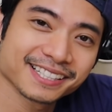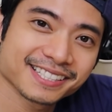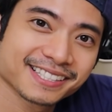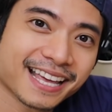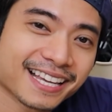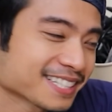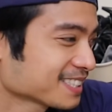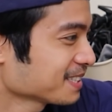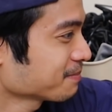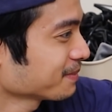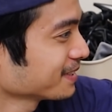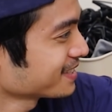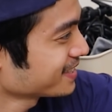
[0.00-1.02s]
is desk
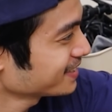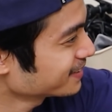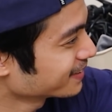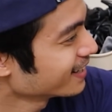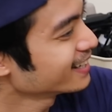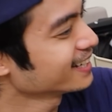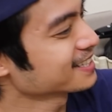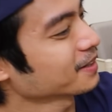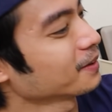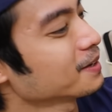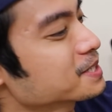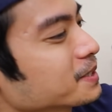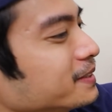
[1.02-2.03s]
number 2. It's
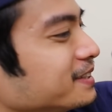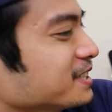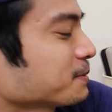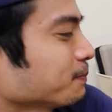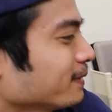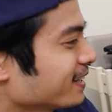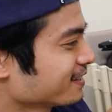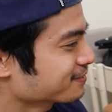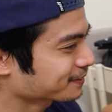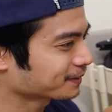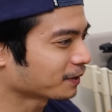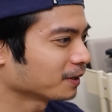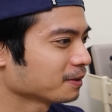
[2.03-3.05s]
also a display
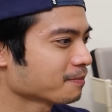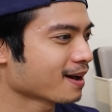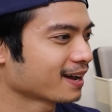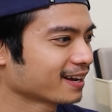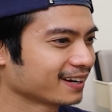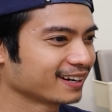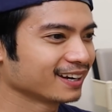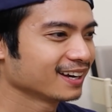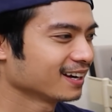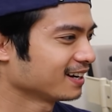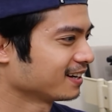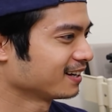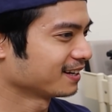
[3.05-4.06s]
for all my
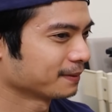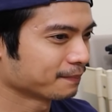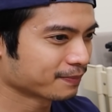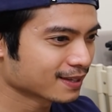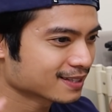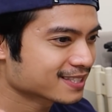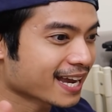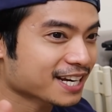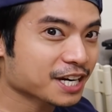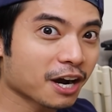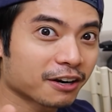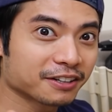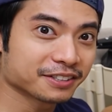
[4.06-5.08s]

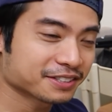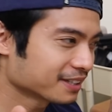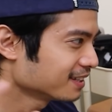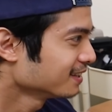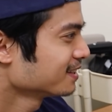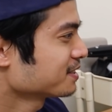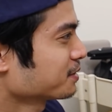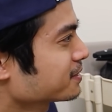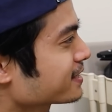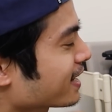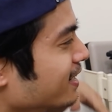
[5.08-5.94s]
tech art. So